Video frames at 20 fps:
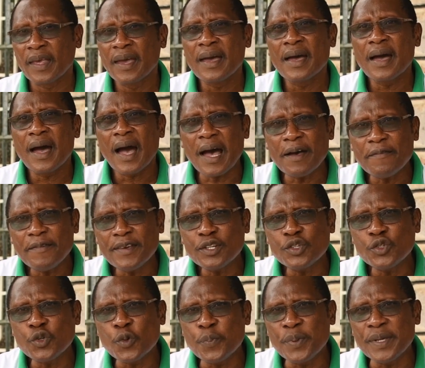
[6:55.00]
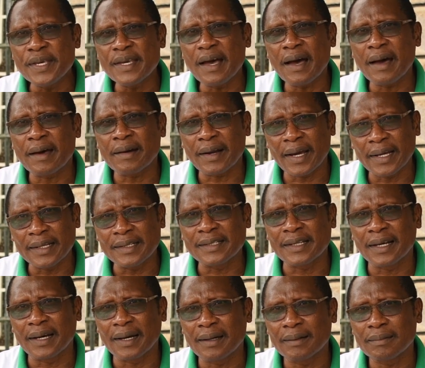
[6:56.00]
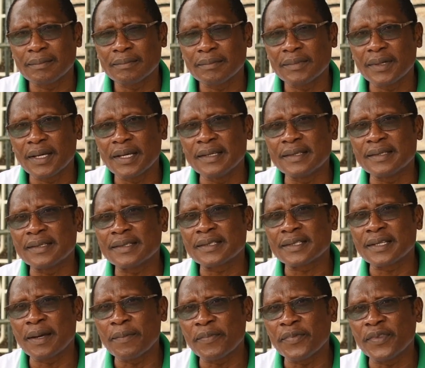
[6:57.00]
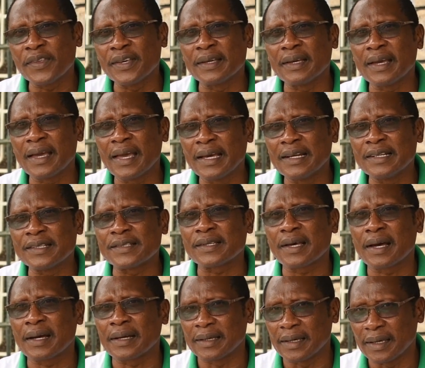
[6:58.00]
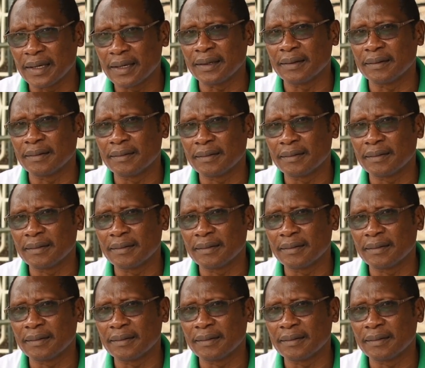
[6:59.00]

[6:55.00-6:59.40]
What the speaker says: Having to be a writer is something else again.